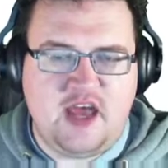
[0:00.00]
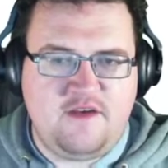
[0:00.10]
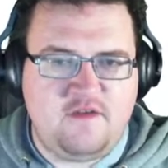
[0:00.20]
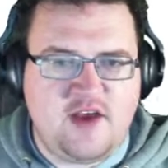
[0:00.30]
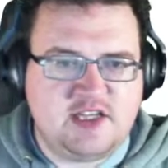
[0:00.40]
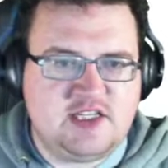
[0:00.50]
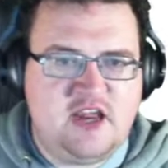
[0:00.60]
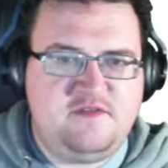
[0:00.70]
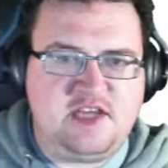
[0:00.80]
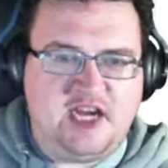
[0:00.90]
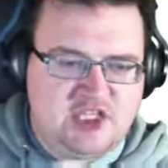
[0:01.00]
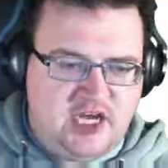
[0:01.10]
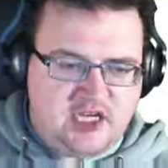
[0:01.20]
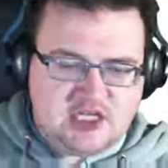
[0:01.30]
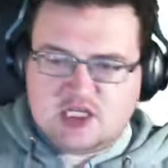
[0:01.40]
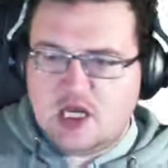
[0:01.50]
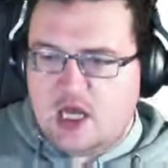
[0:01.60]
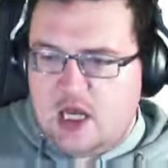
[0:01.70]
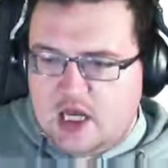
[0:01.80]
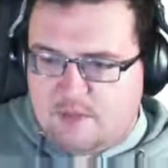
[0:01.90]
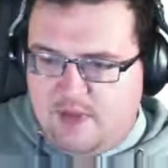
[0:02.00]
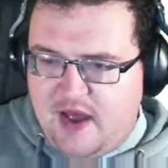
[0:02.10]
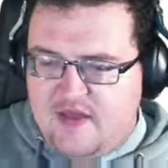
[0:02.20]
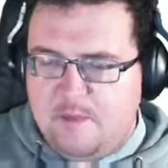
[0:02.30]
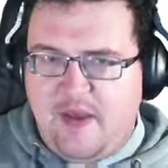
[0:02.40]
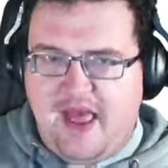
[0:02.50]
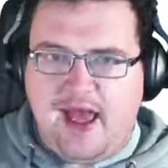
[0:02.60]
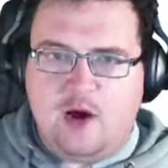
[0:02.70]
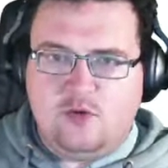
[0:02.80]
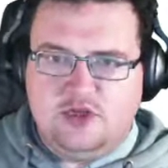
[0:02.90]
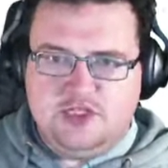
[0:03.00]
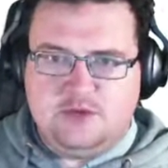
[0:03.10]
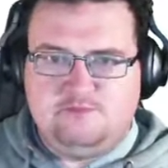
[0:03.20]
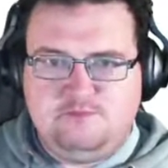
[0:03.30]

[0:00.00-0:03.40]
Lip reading: f of x and f dash x. Compare the powers.